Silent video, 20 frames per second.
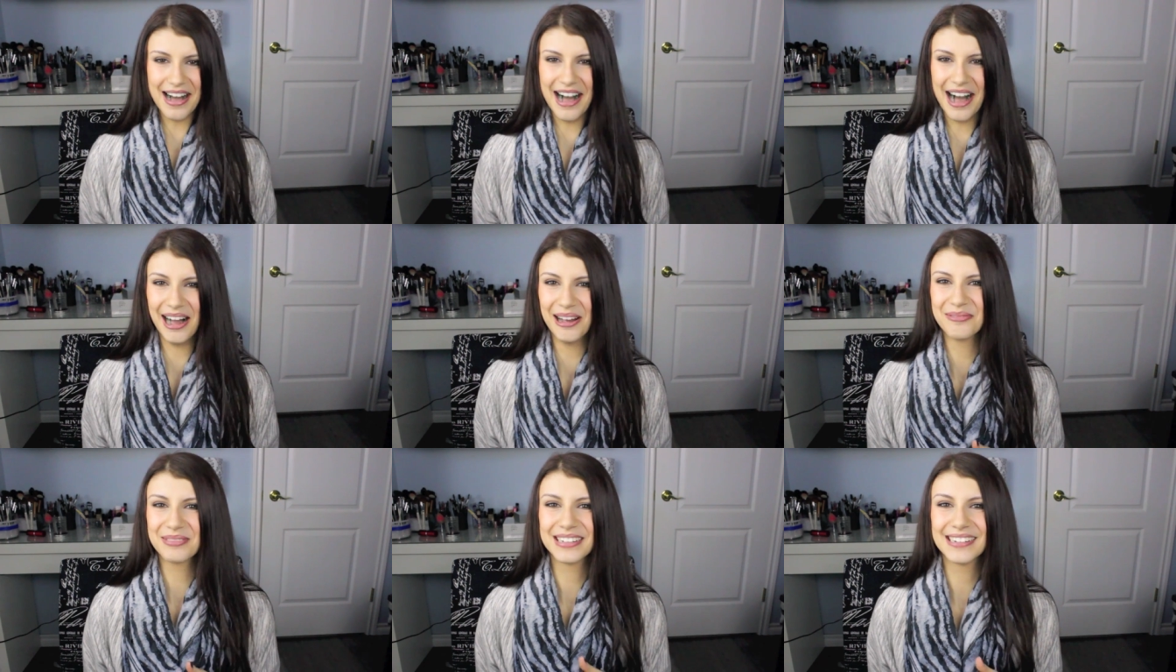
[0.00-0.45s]

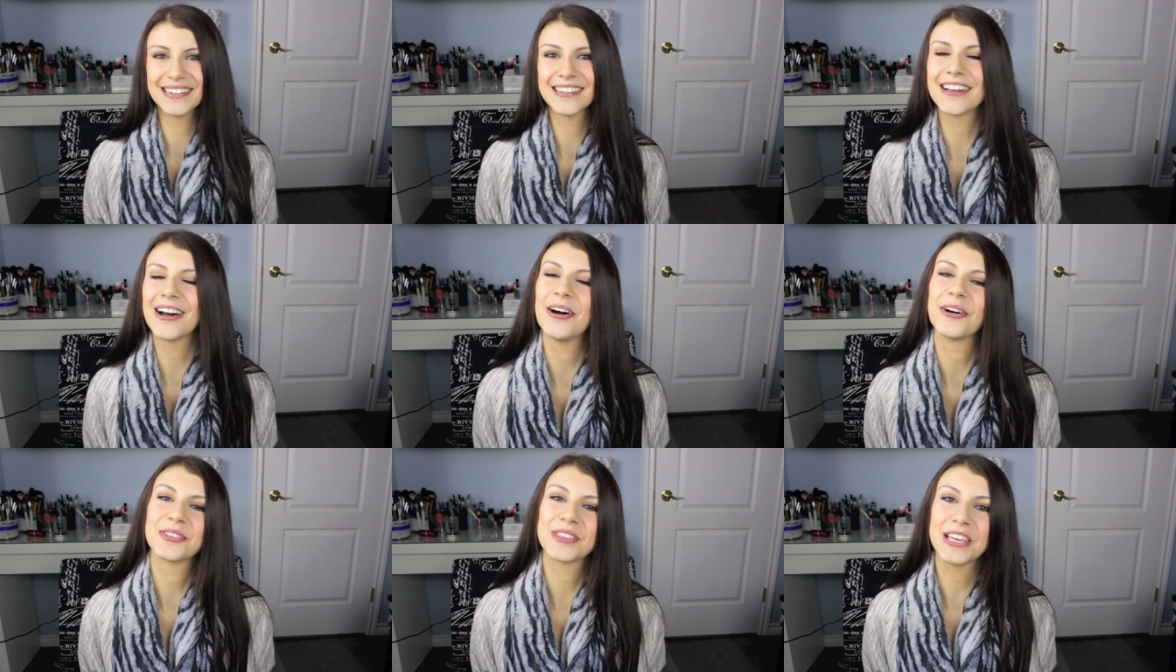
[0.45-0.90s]
I'm going to
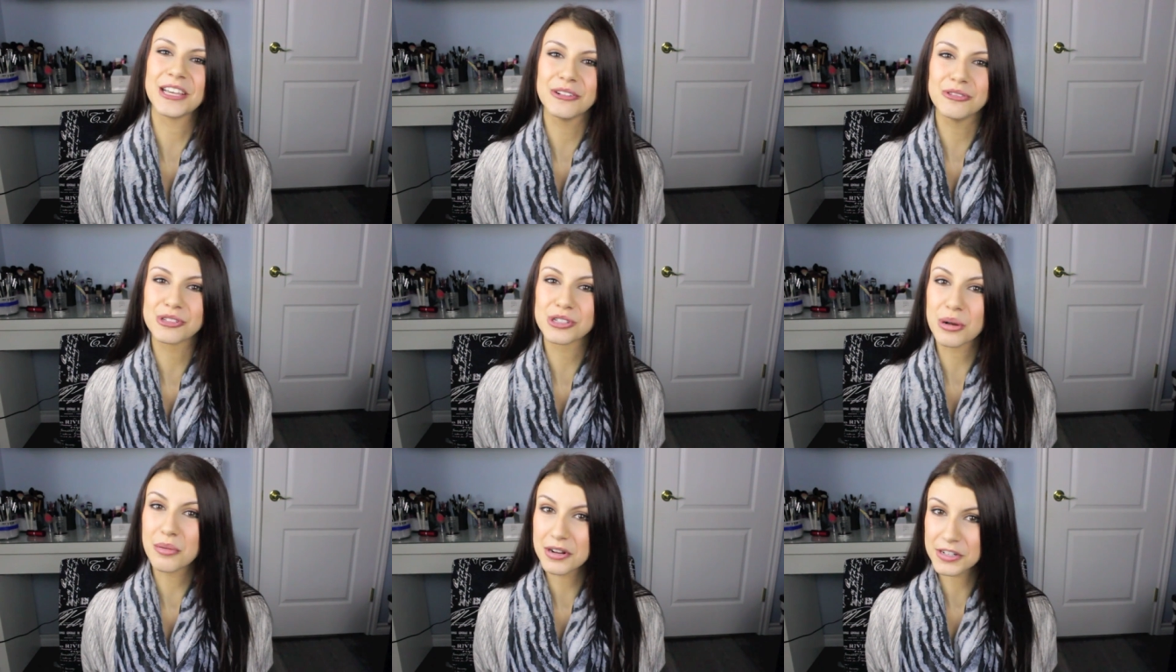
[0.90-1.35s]
go. Thank
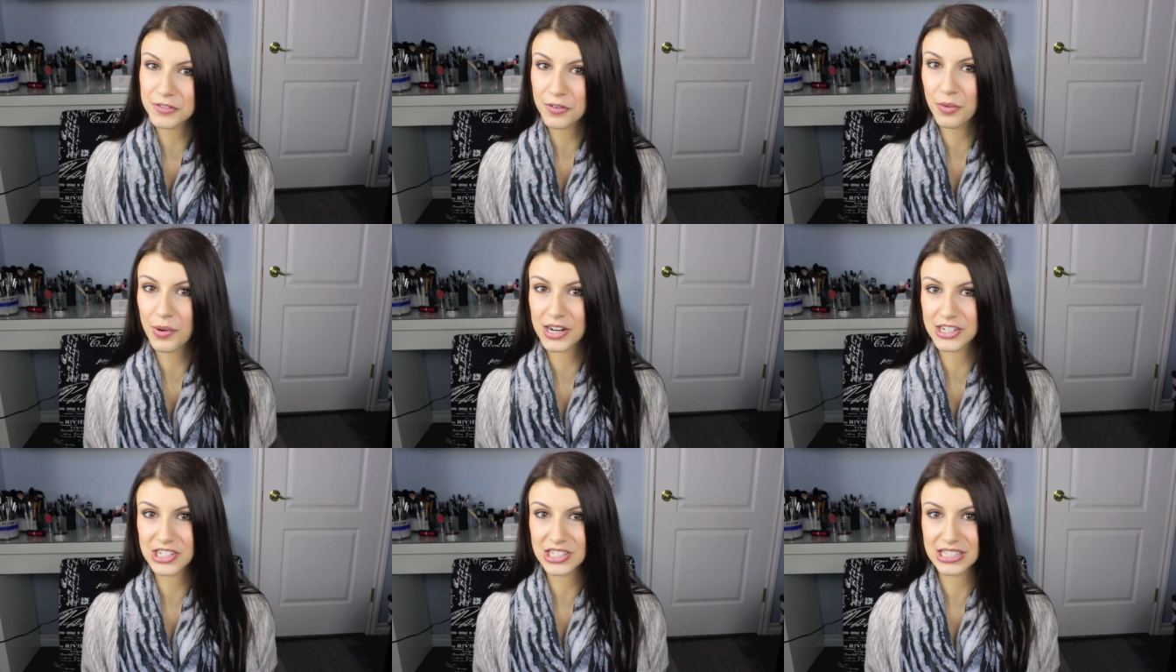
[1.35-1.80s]
you so much
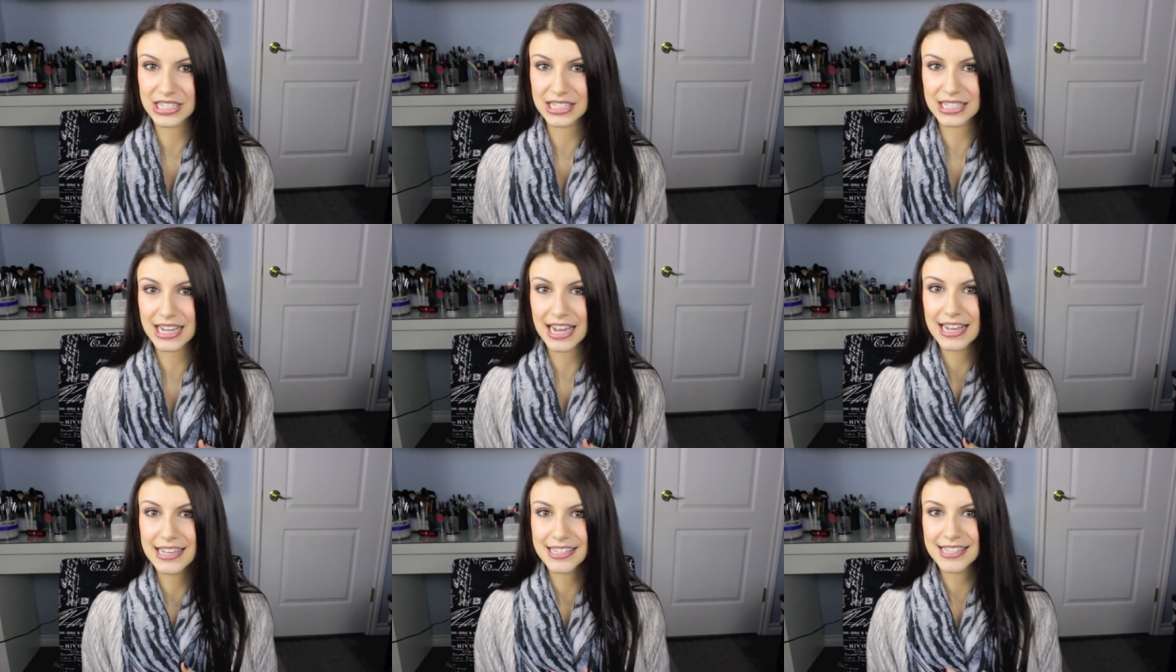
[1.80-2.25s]
for watching
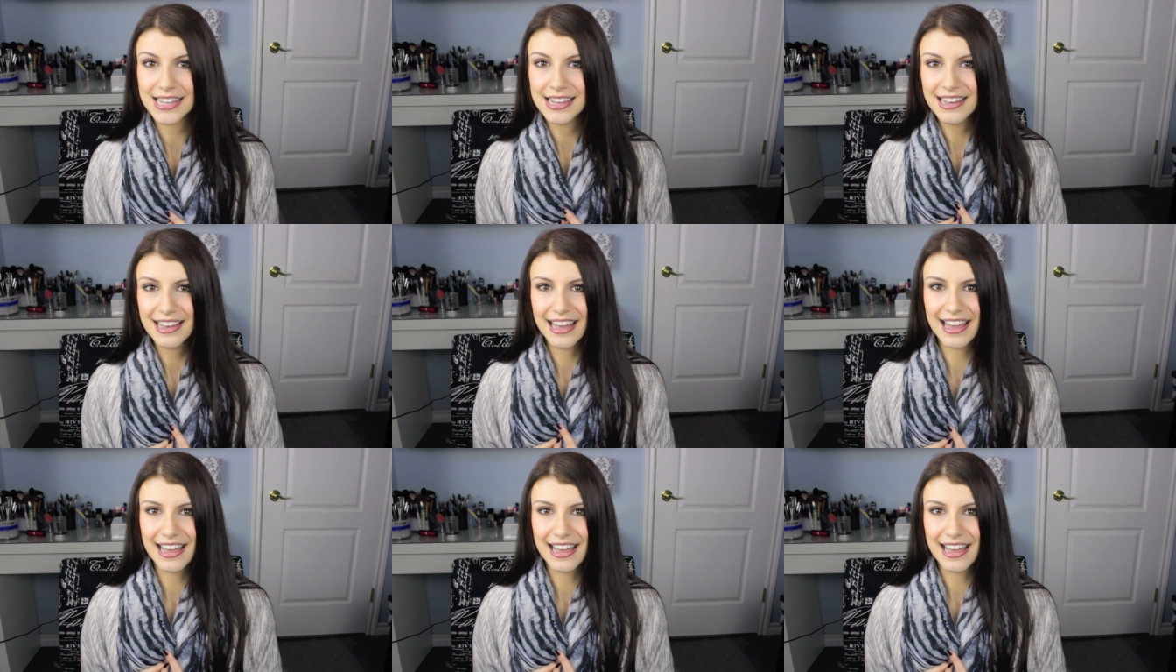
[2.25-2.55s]
this, guys.